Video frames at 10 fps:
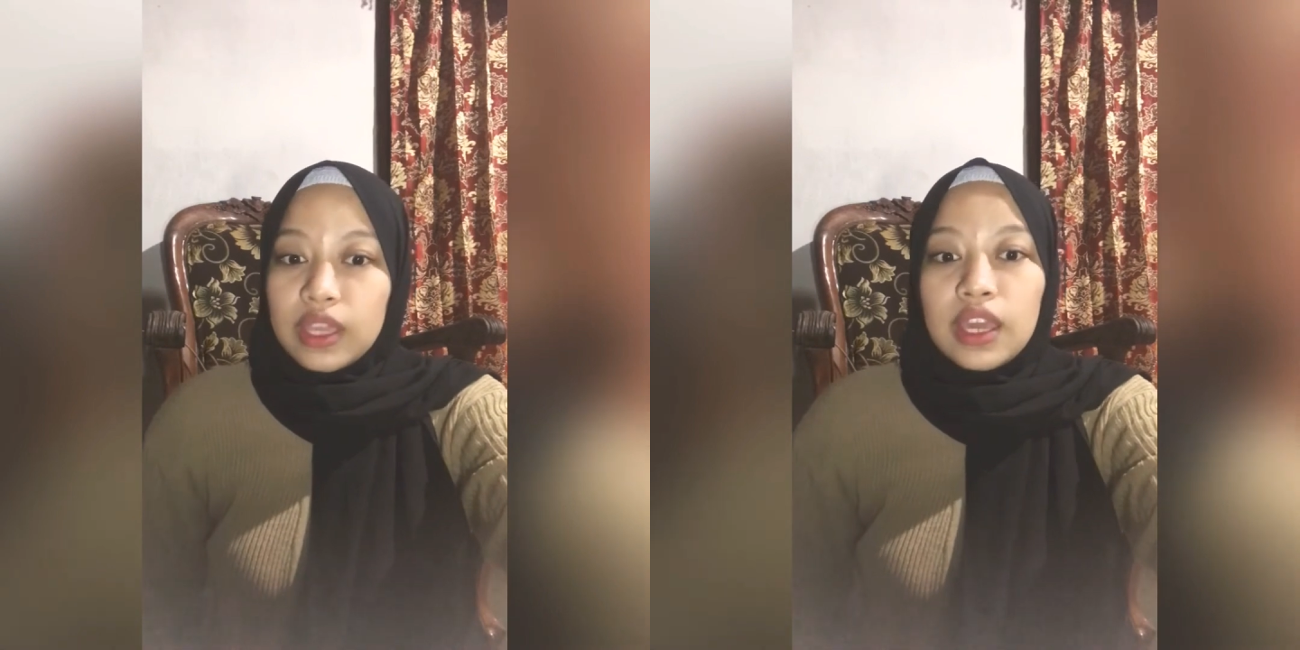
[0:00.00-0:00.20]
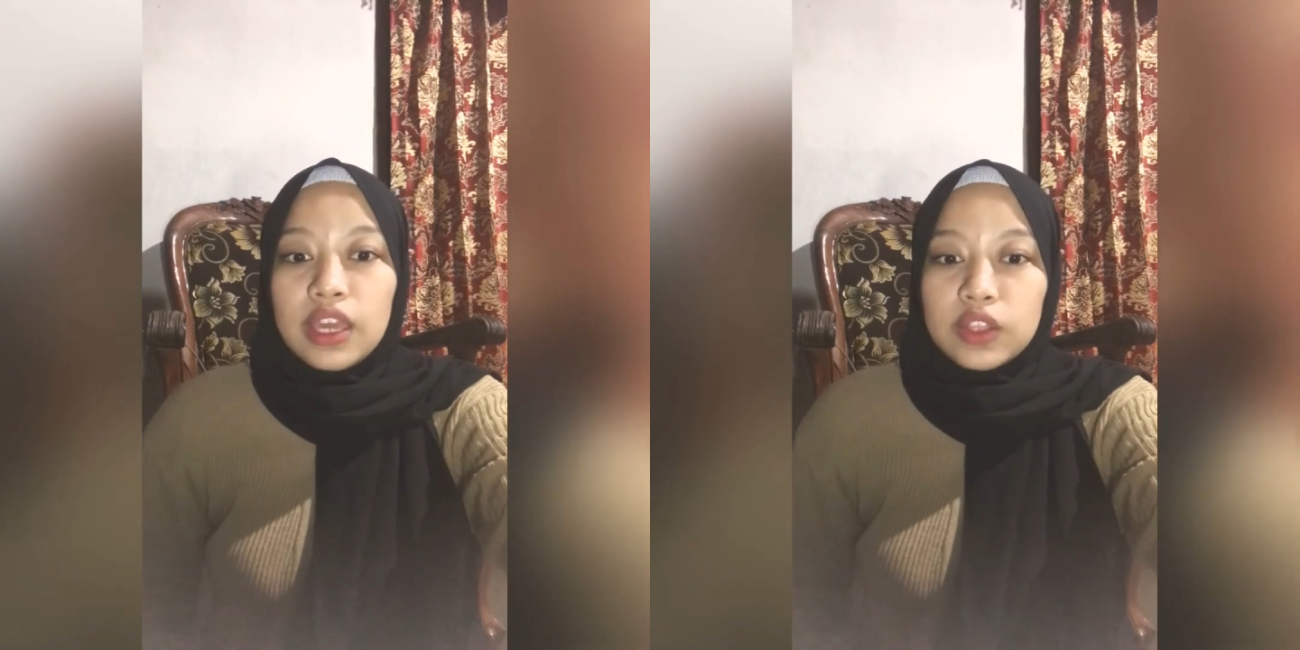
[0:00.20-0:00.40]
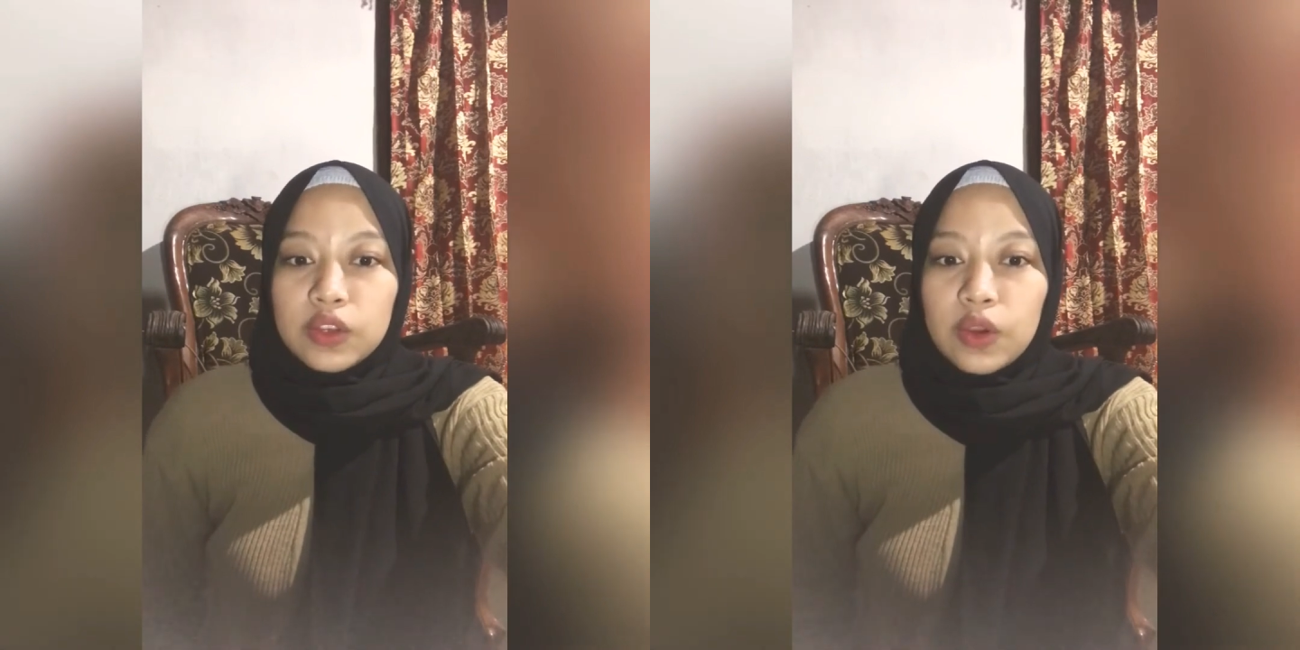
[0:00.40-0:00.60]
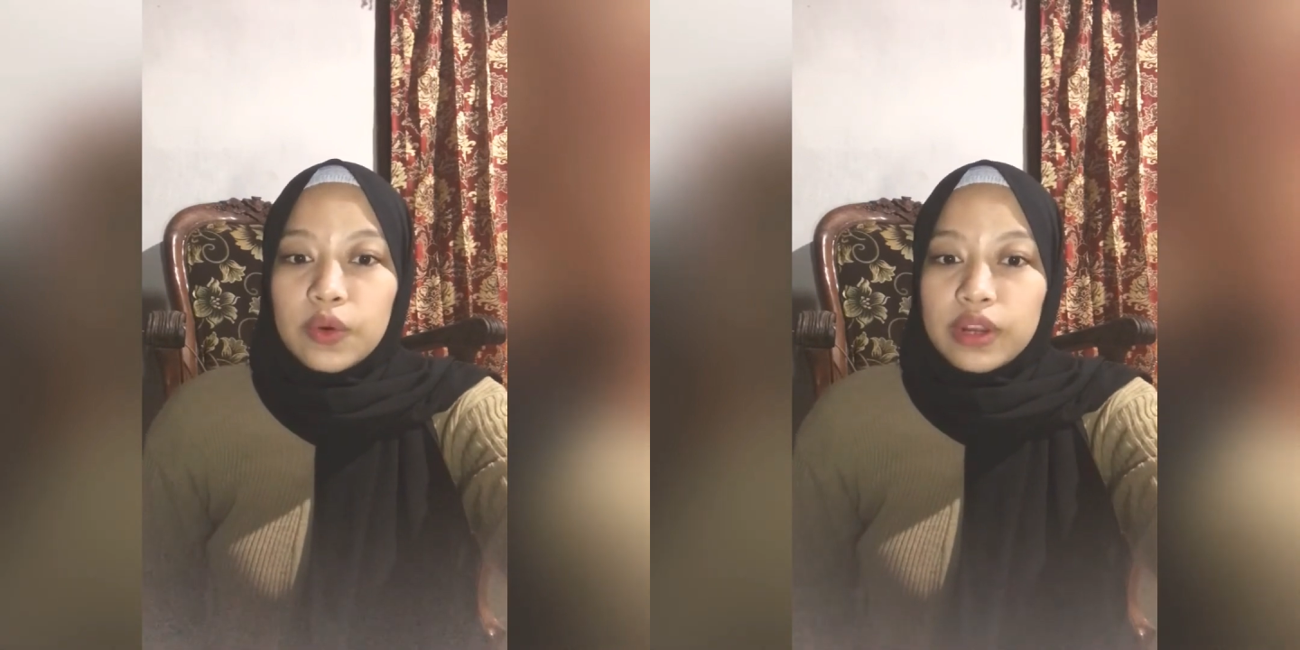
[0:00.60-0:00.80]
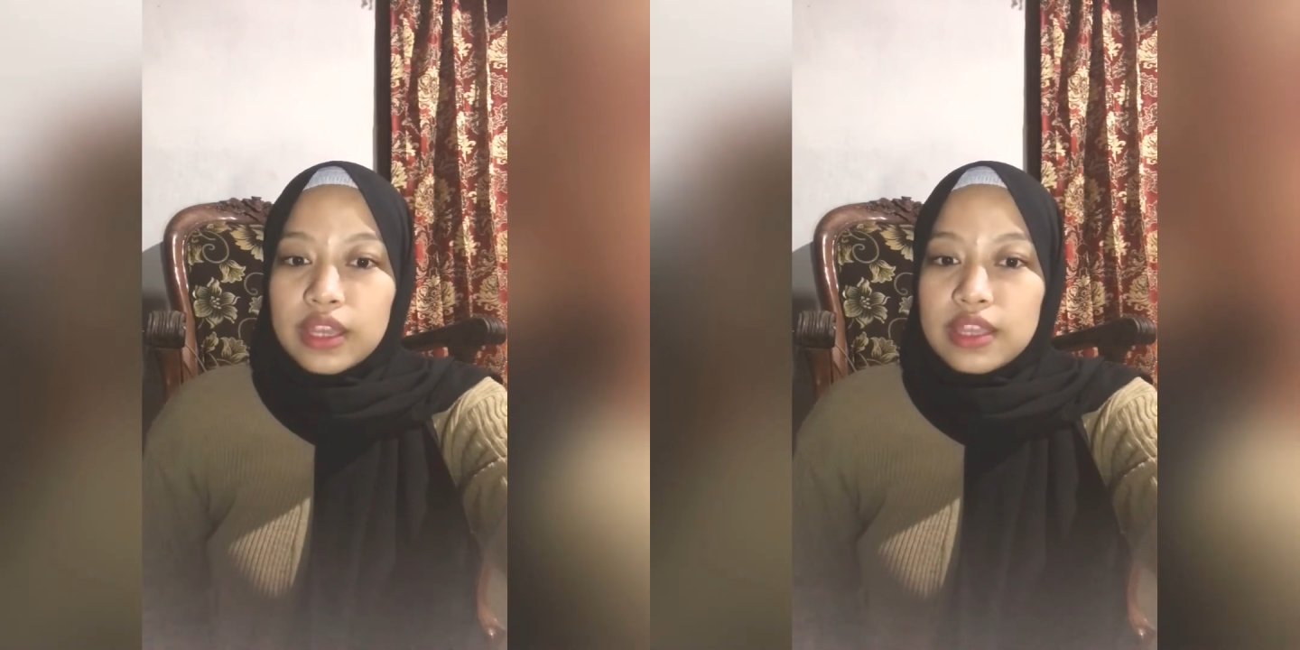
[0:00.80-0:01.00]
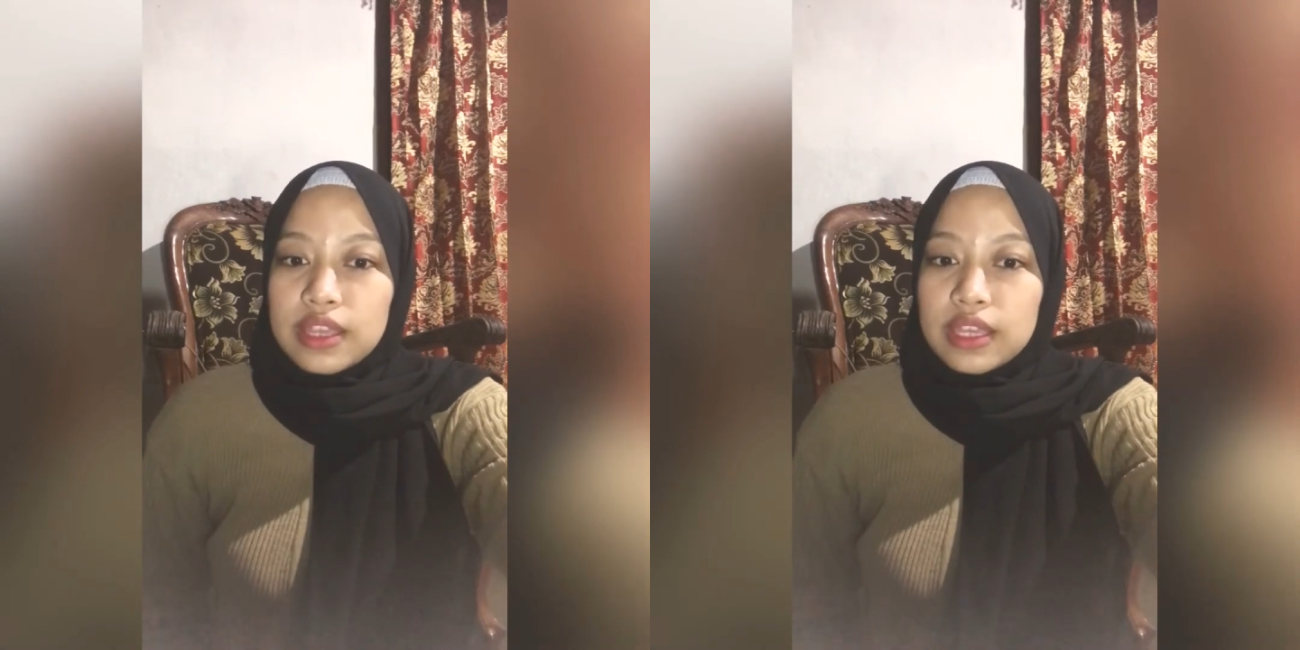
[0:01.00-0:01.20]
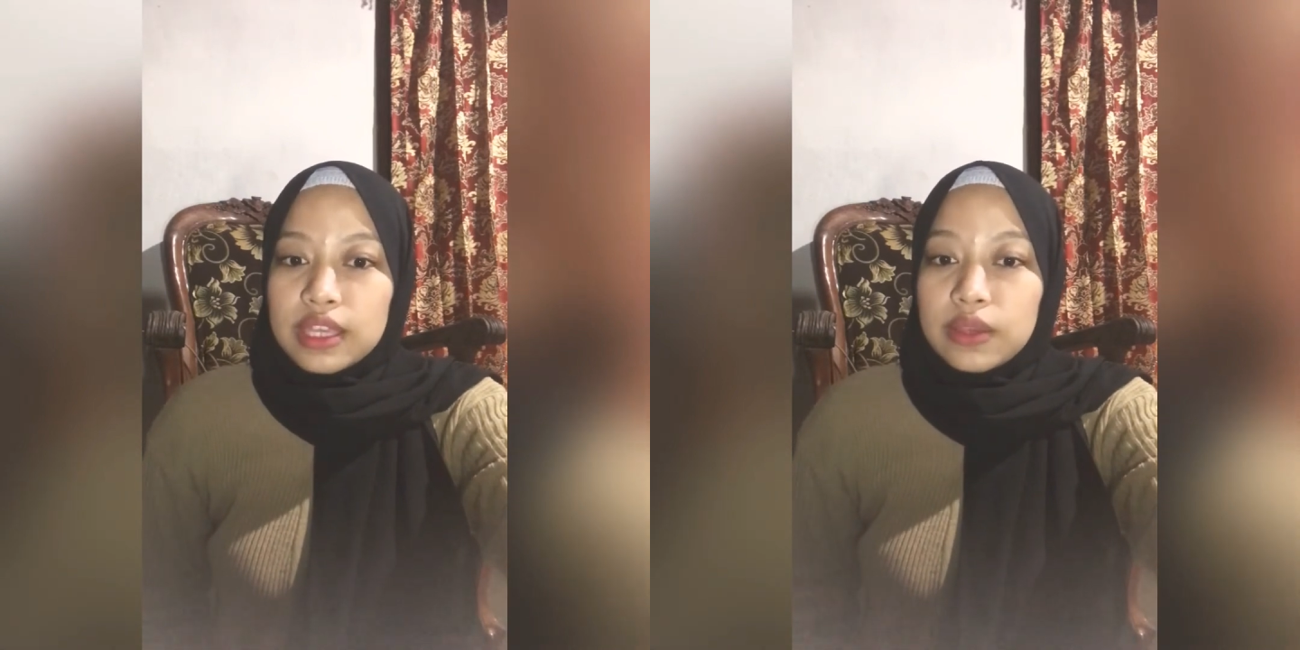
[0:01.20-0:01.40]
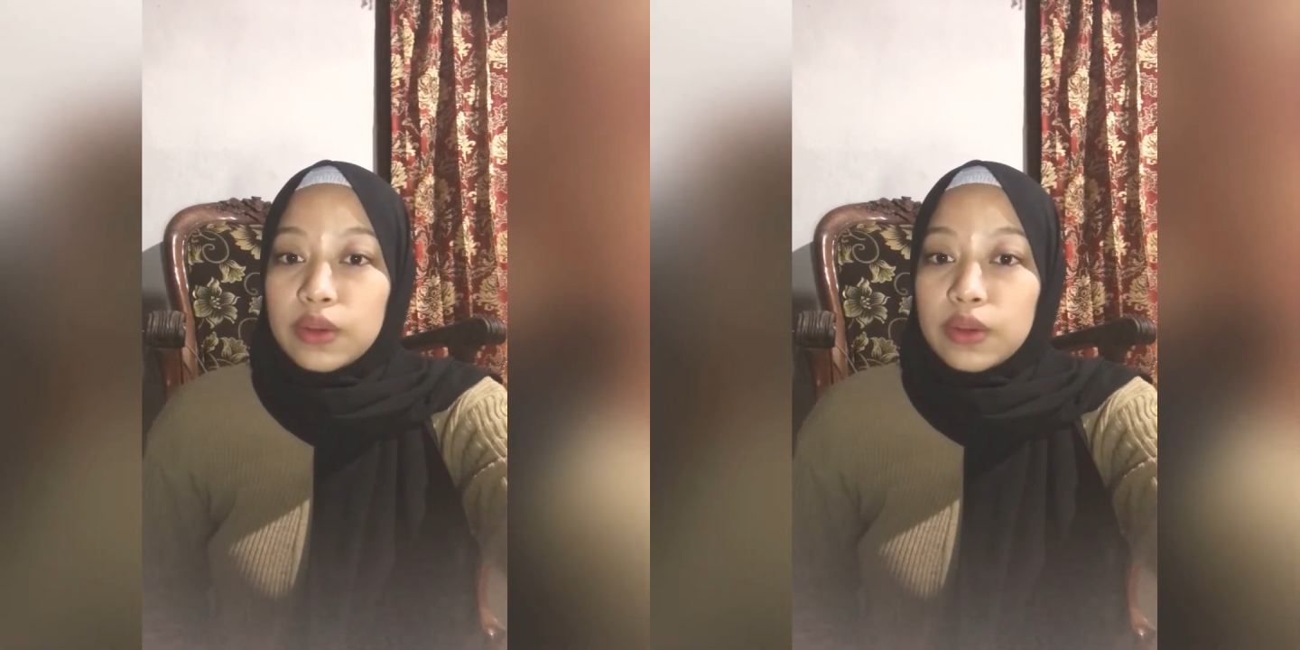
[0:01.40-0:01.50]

encouraging